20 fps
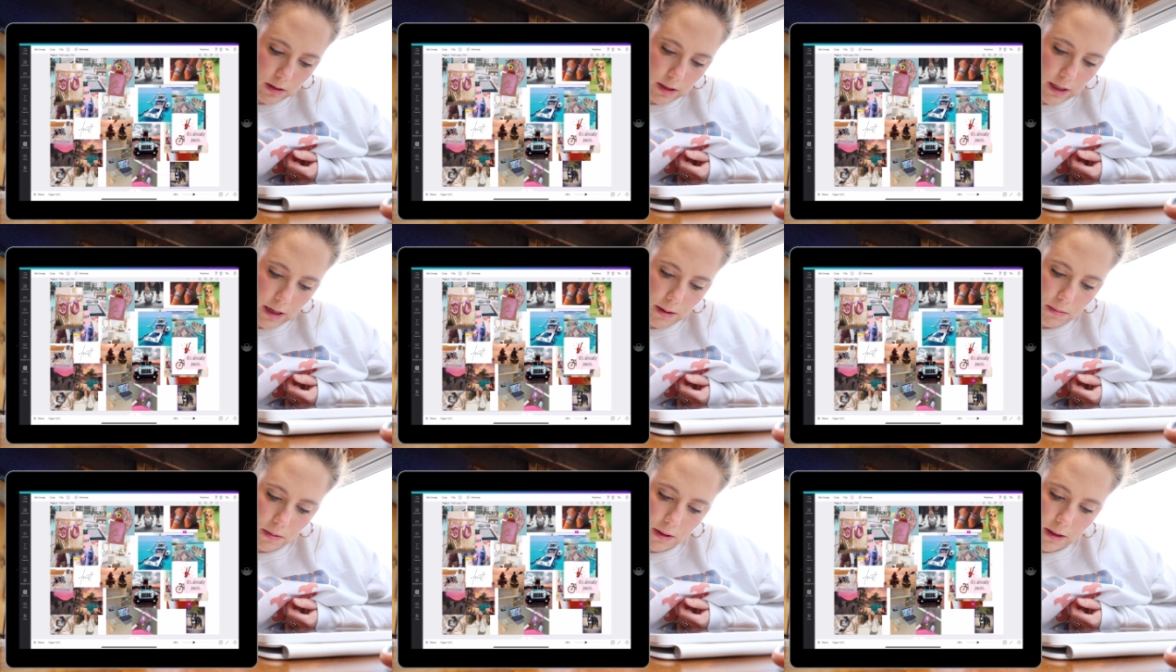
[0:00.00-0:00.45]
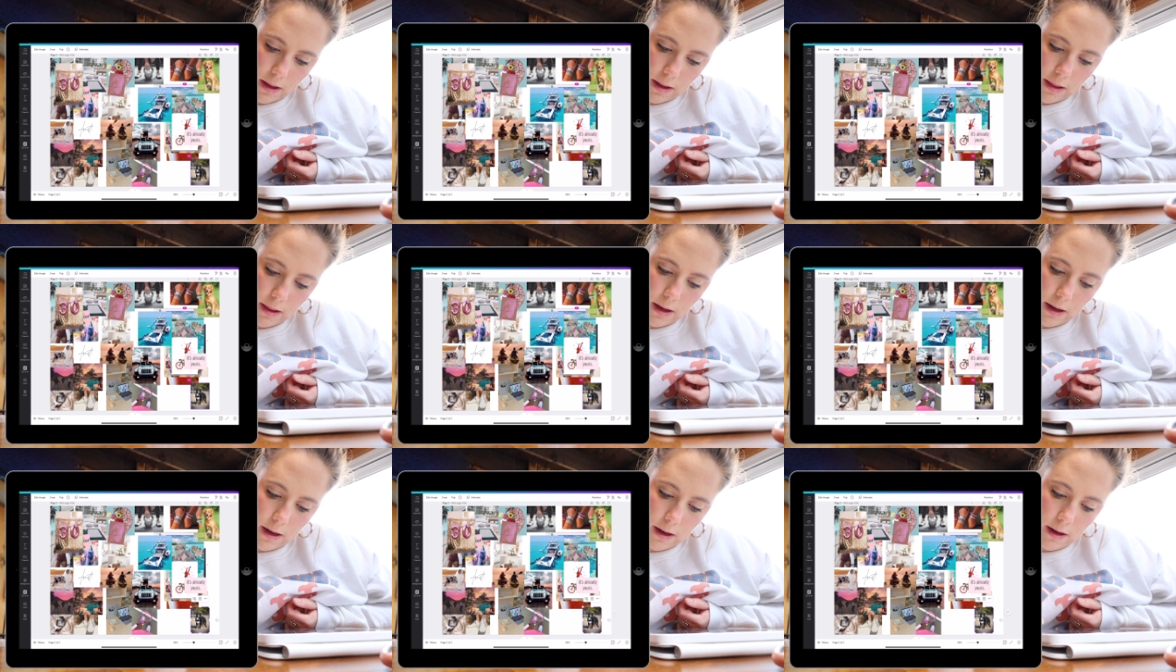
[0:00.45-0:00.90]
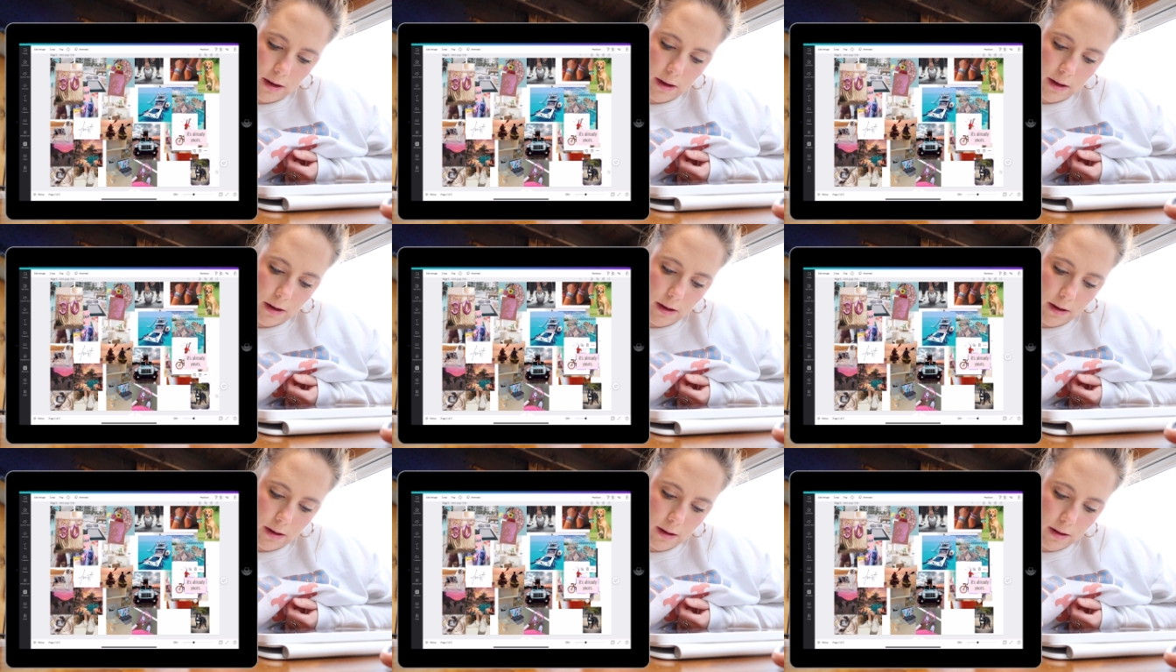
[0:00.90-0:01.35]
Can't put that
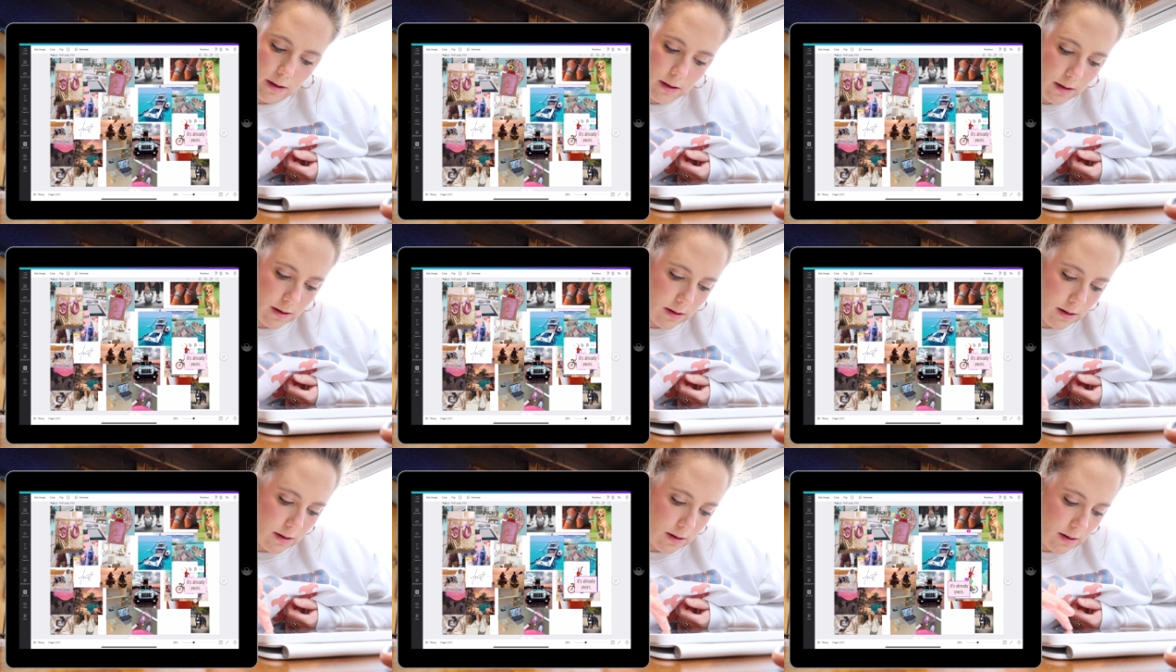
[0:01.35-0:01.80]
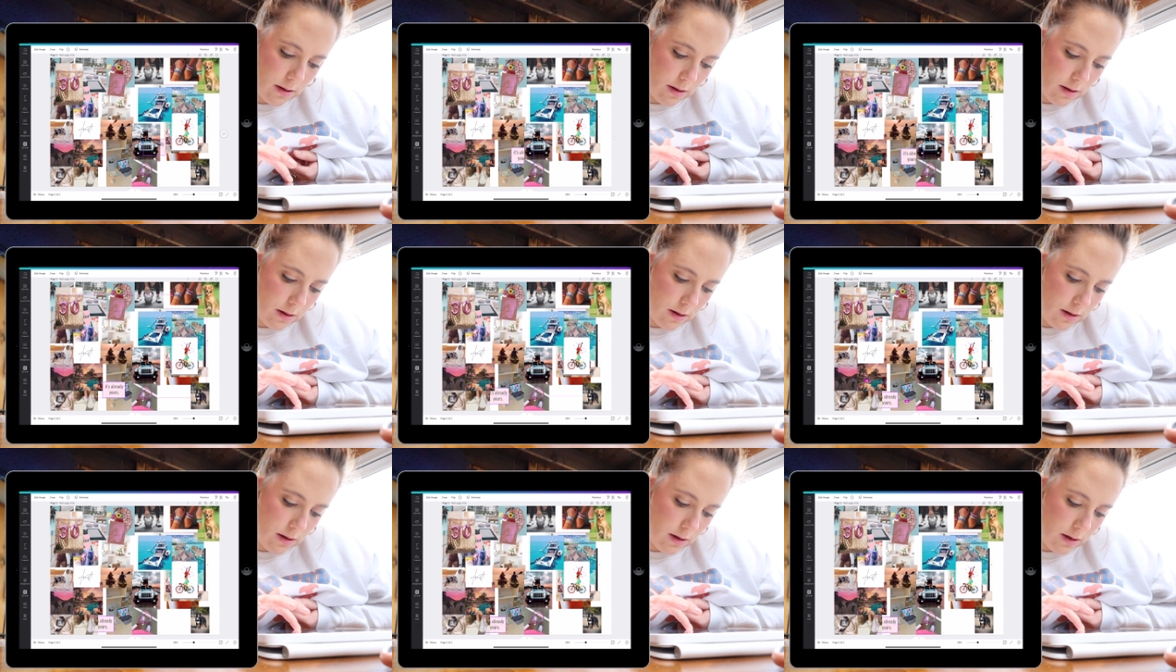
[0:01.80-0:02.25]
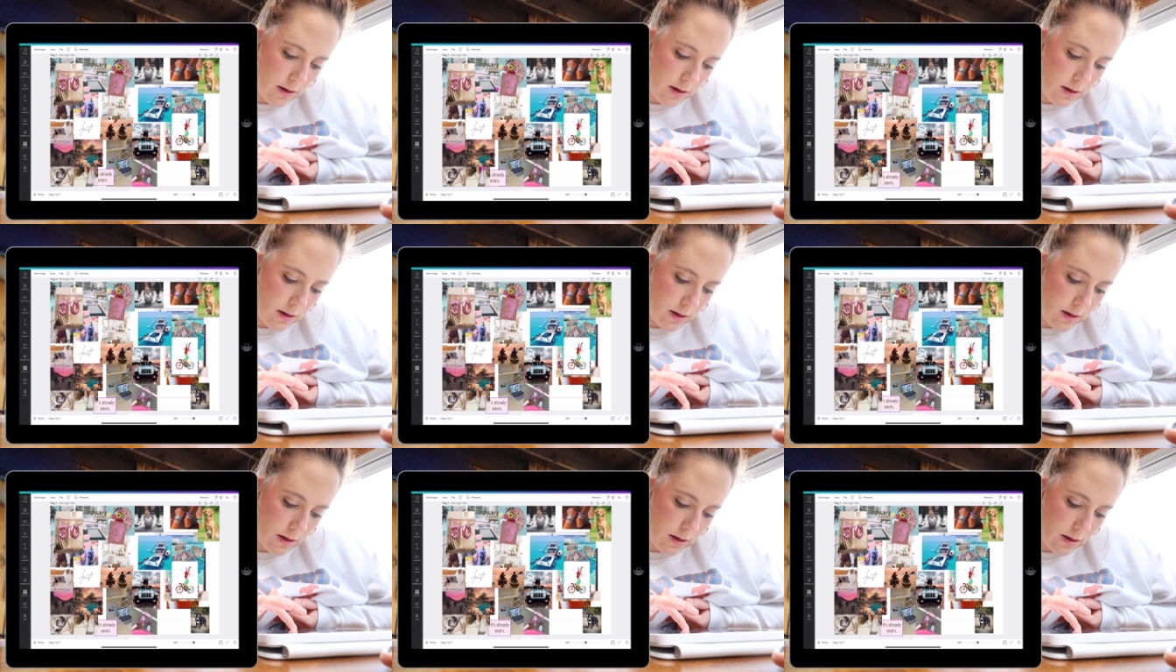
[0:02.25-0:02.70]
there. Dun,
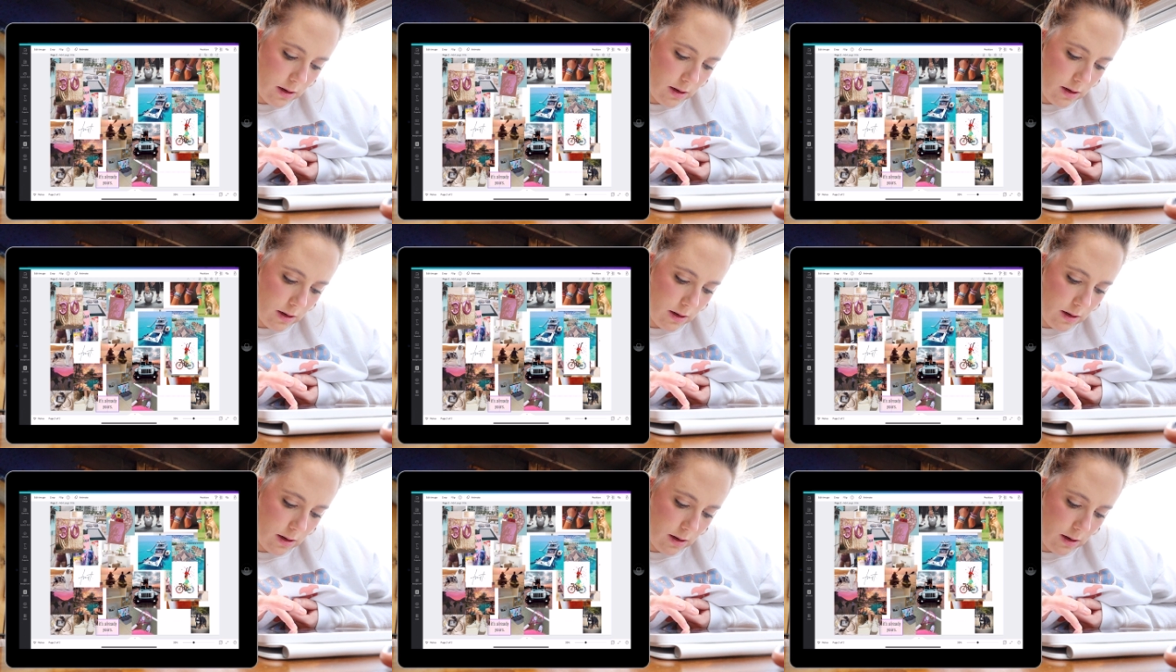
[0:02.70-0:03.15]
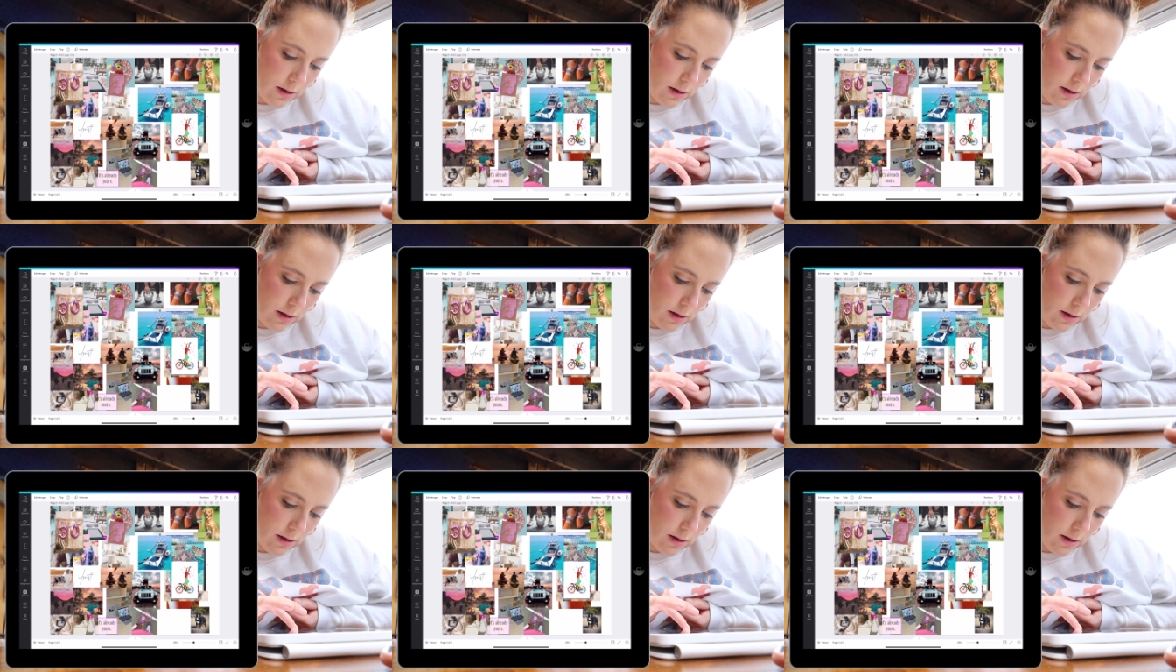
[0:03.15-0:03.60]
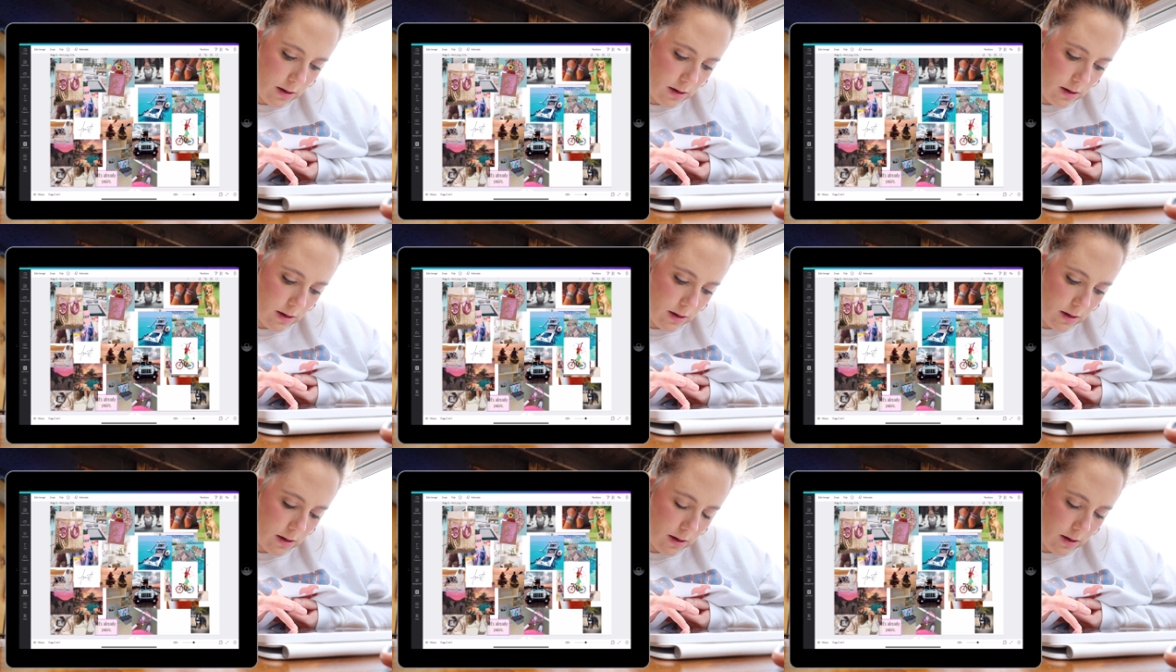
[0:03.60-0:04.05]
dun, dun.
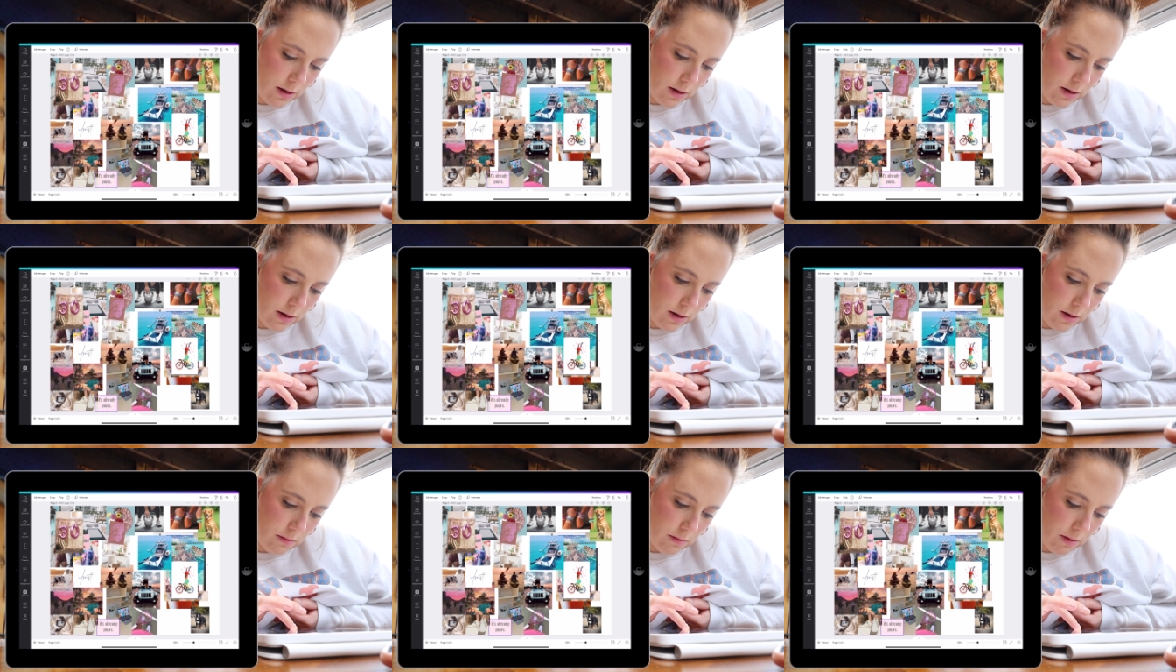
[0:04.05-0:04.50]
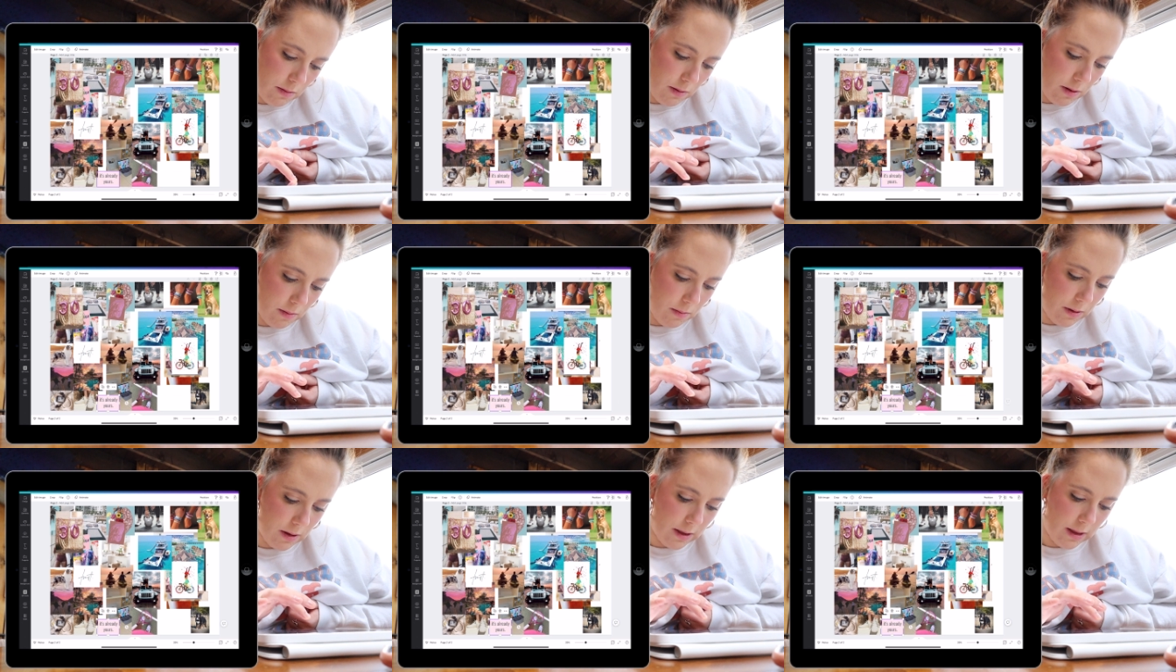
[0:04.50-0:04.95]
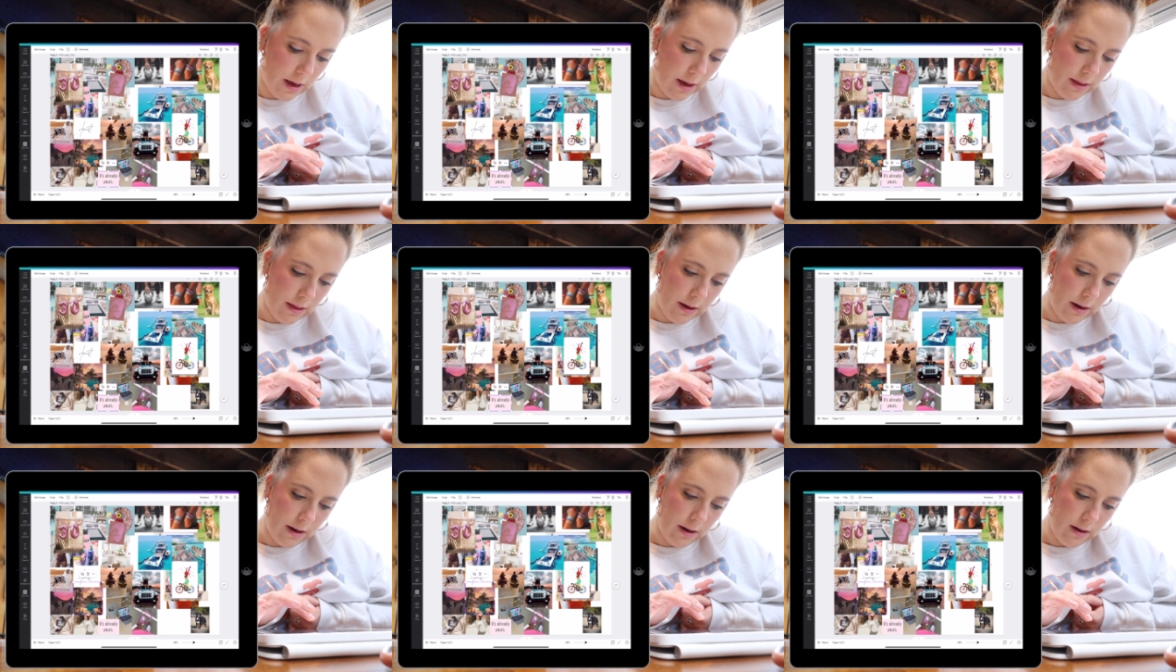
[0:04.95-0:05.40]
Maybe I'll put
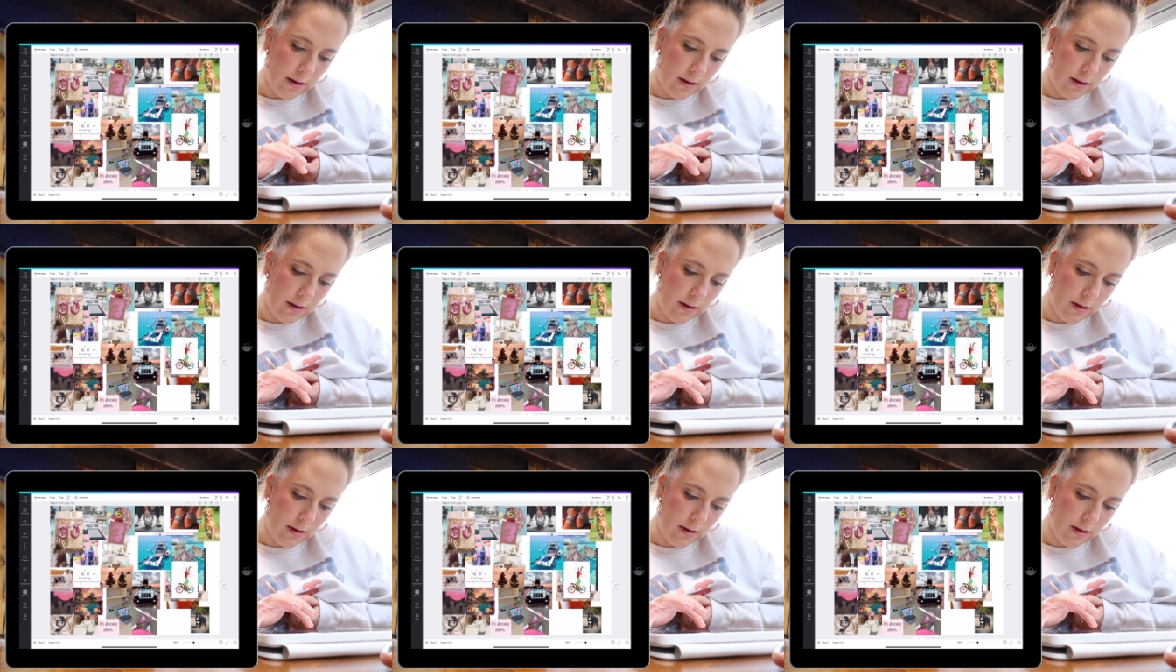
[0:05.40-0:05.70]
that there.